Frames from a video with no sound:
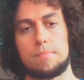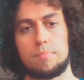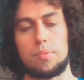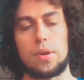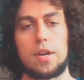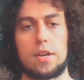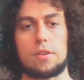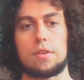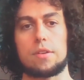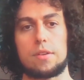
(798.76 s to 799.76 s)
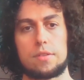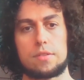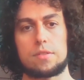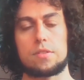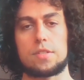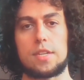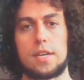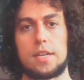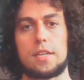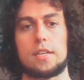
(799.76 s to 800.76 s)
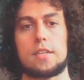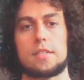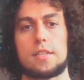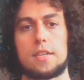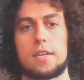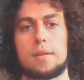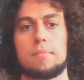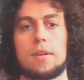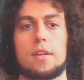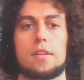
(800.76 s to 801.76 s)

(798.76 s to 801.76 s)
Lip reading: prior society time,